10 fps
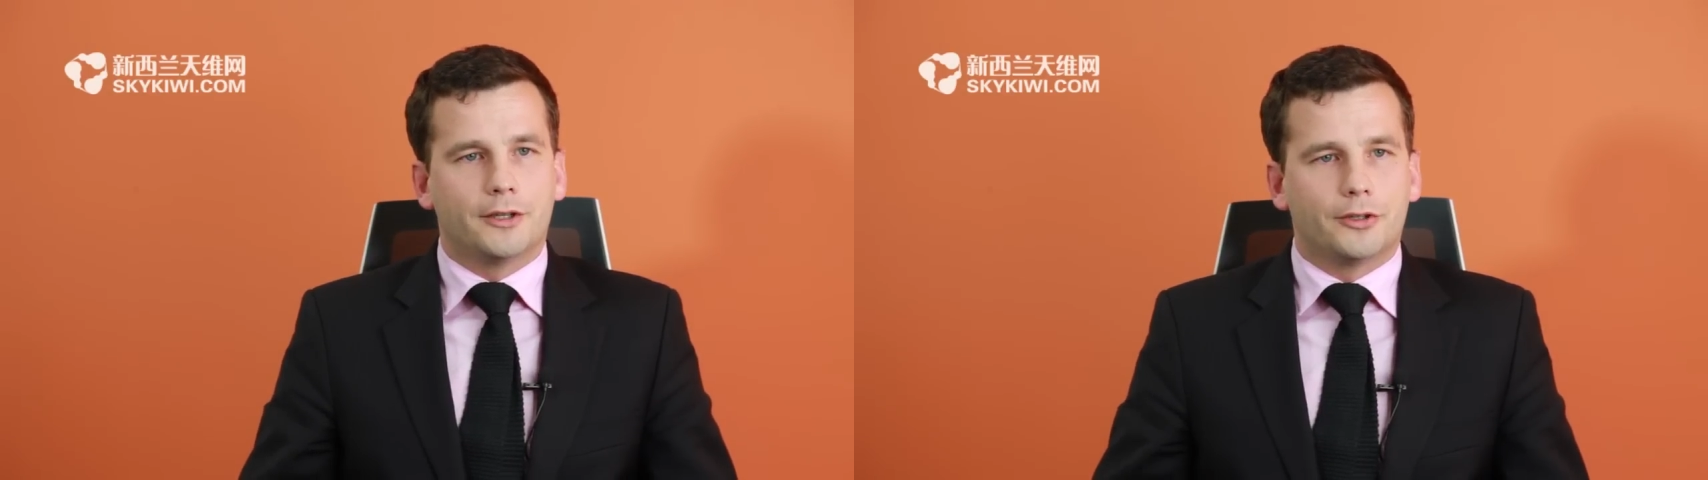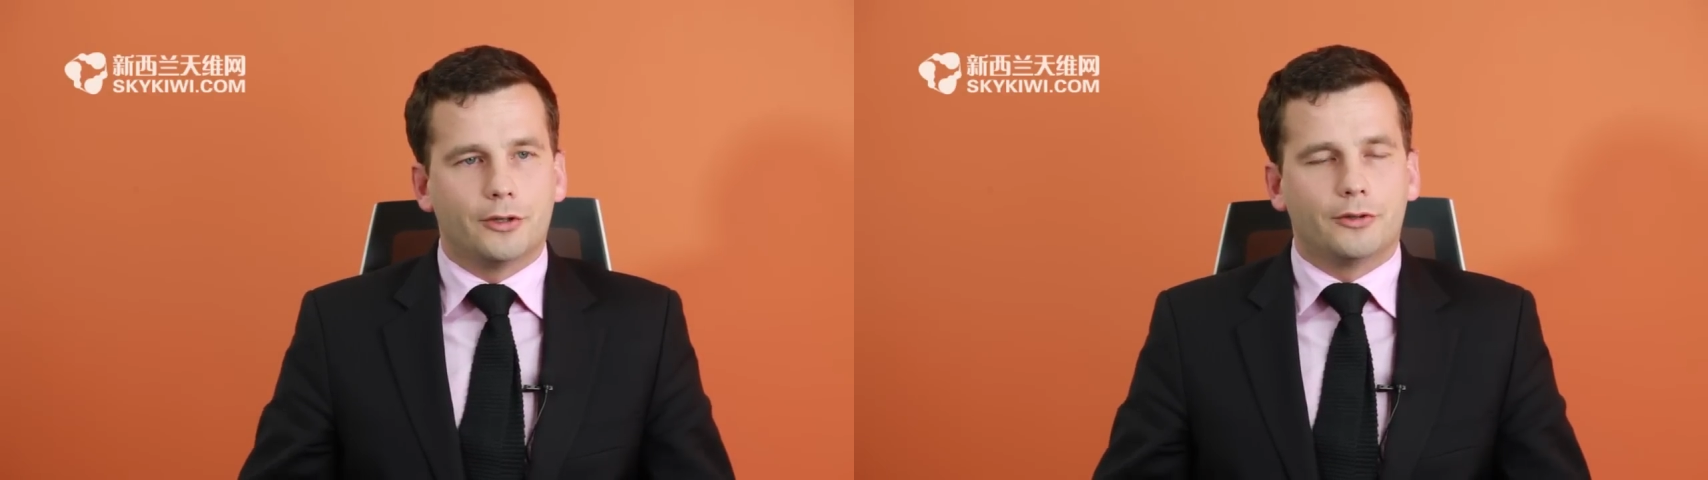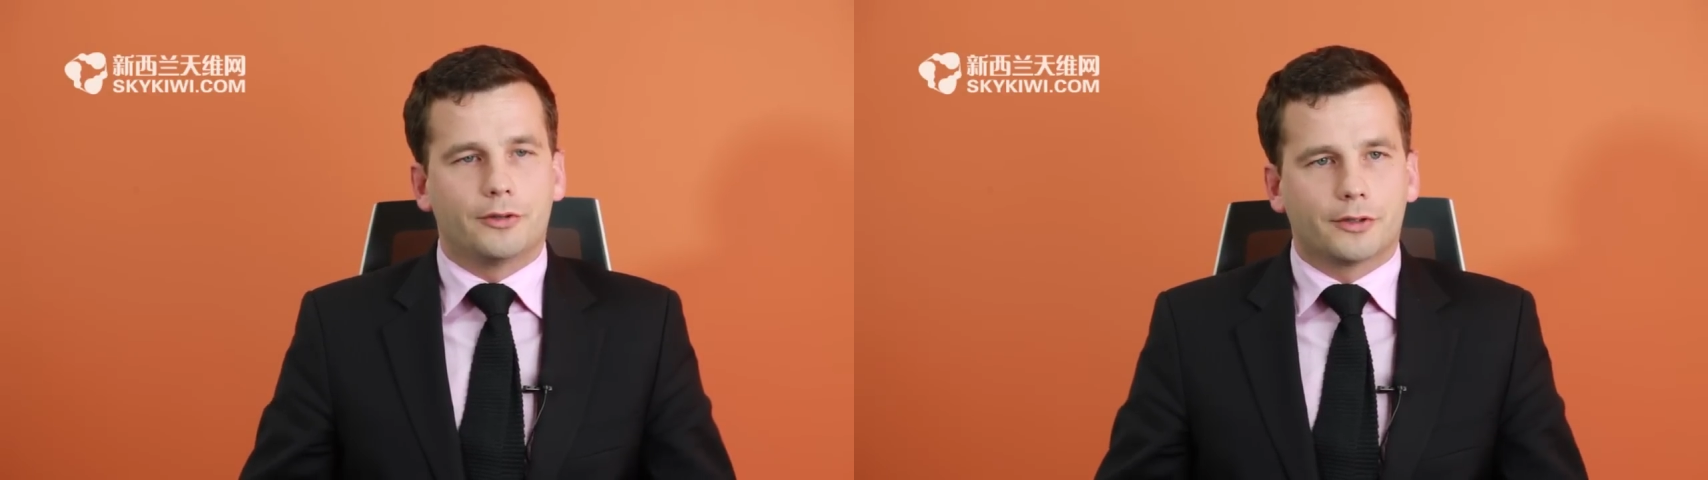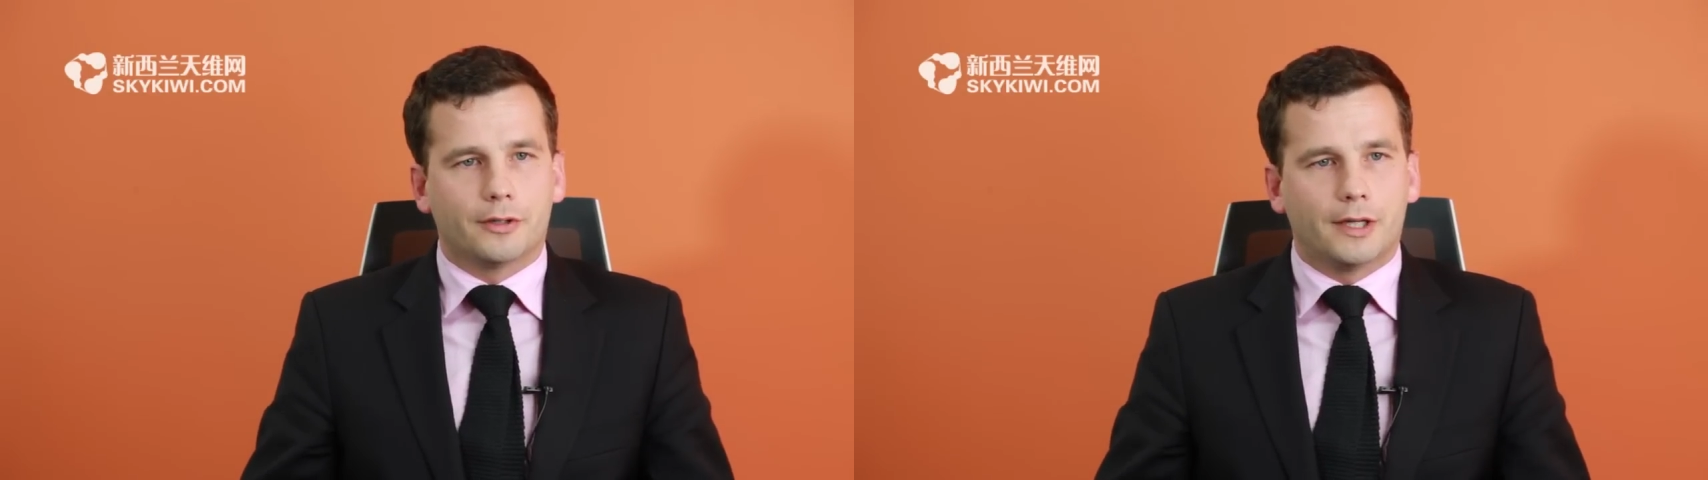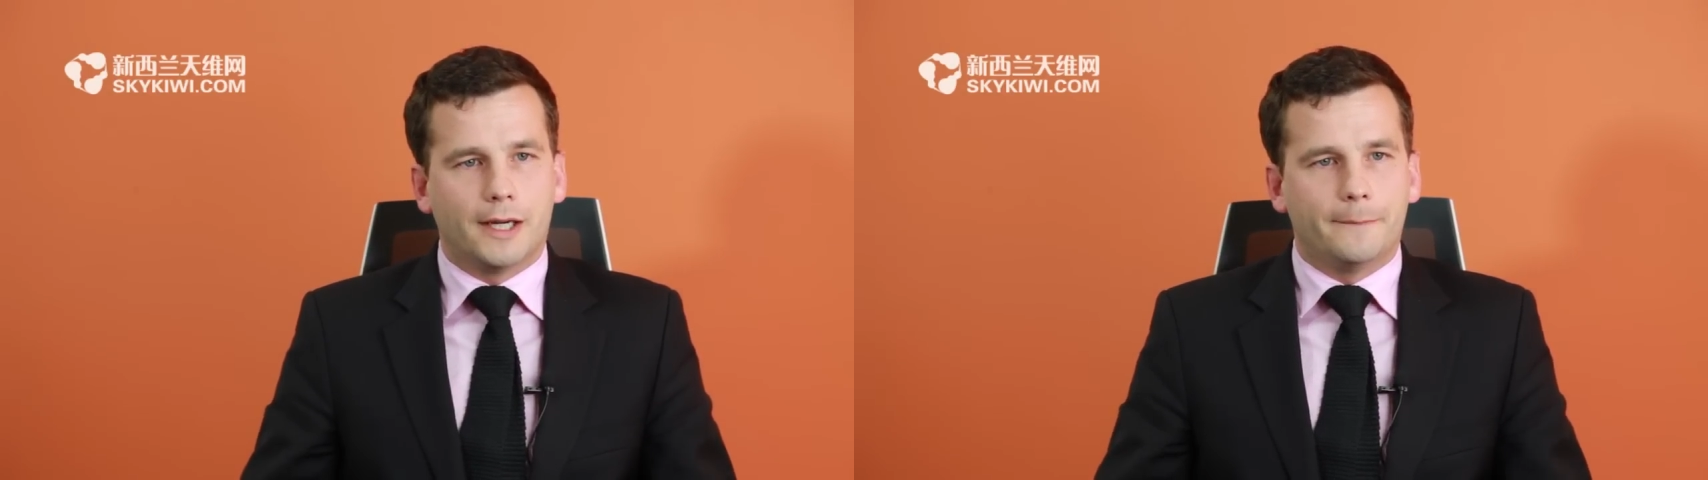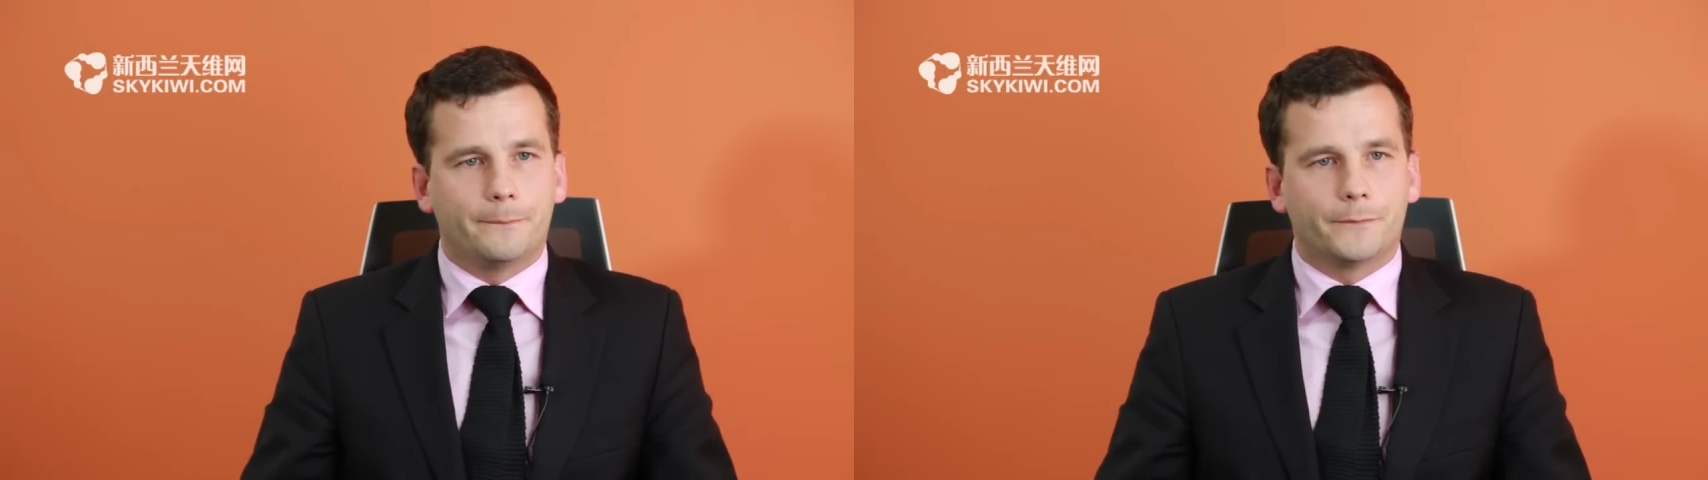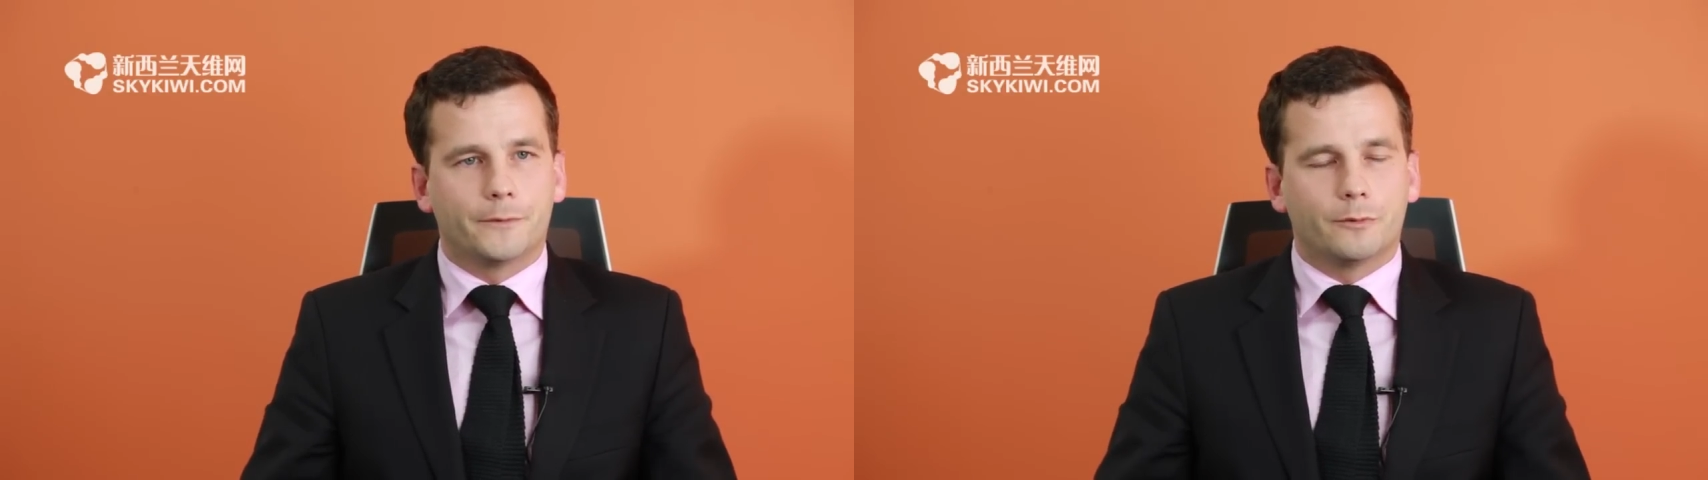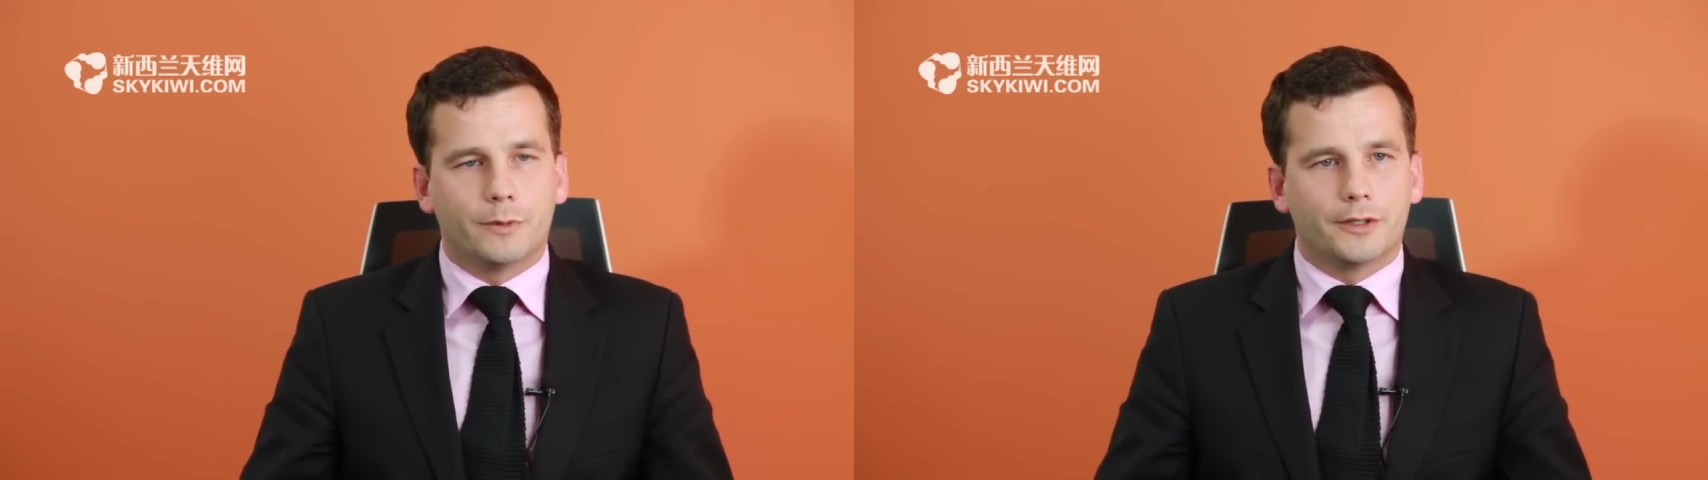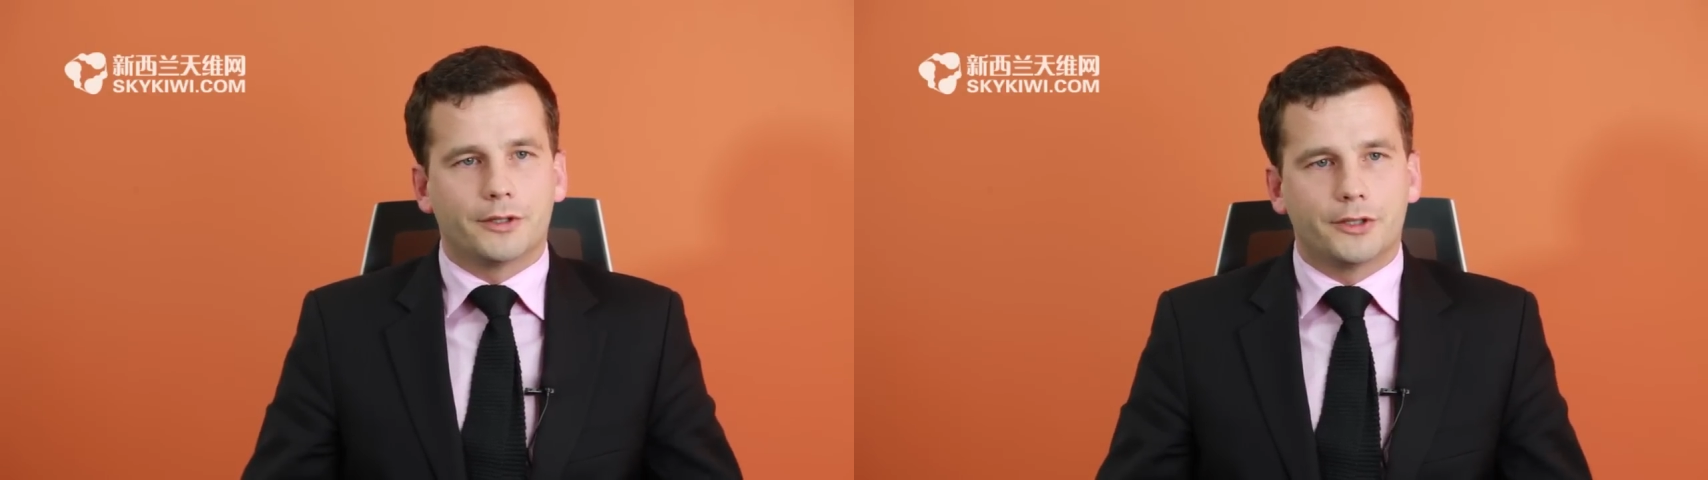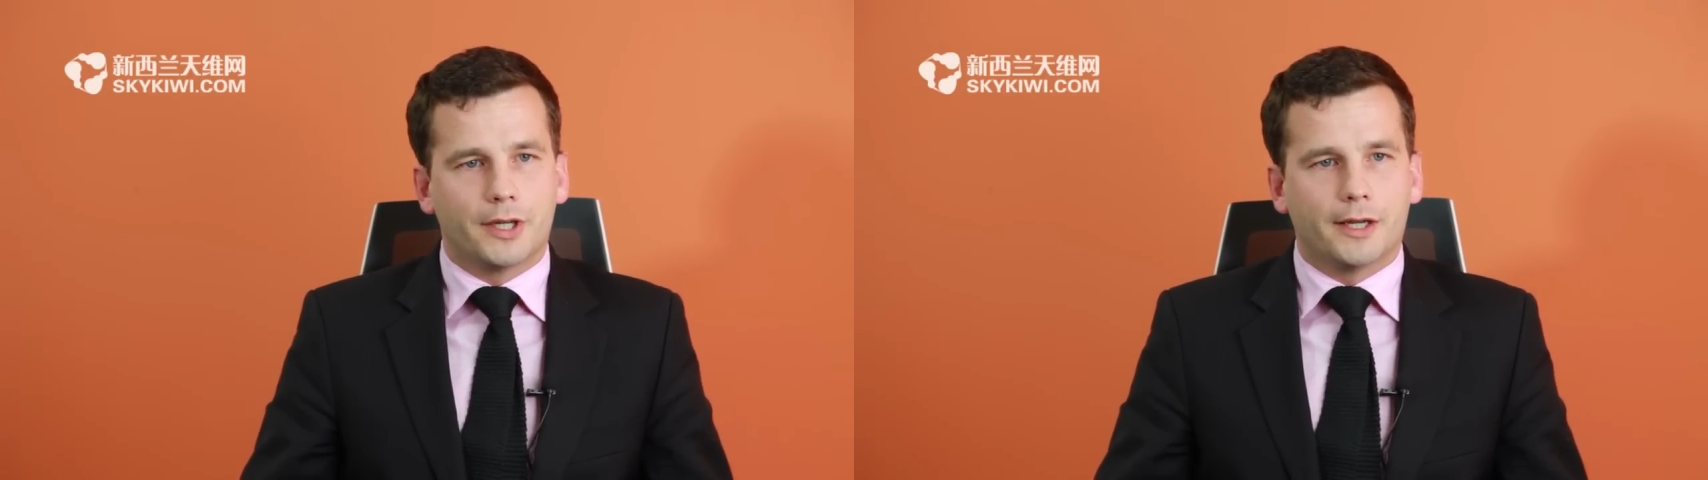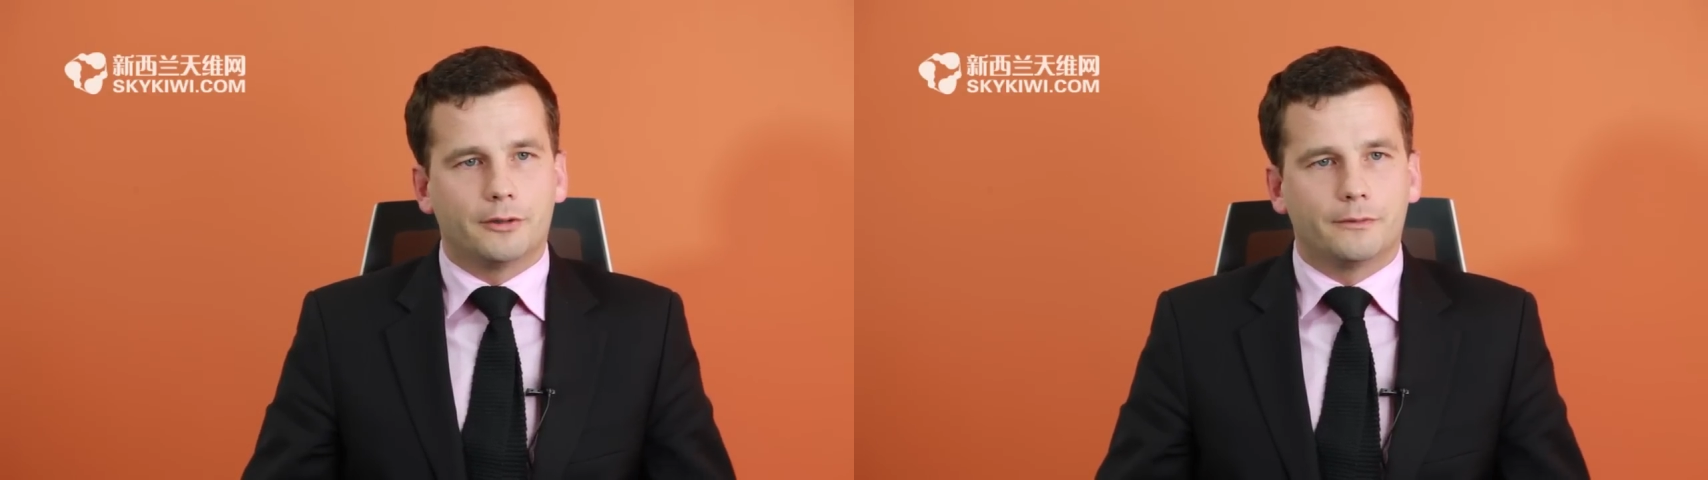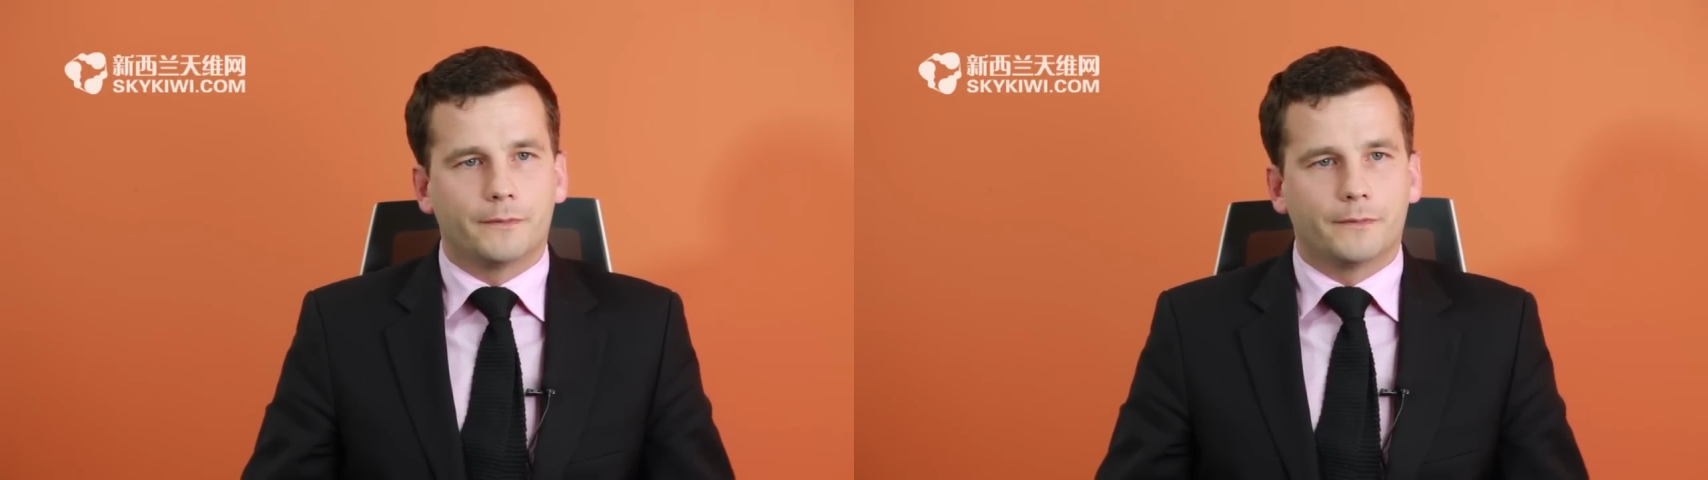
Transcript: turned to crime, went to jail,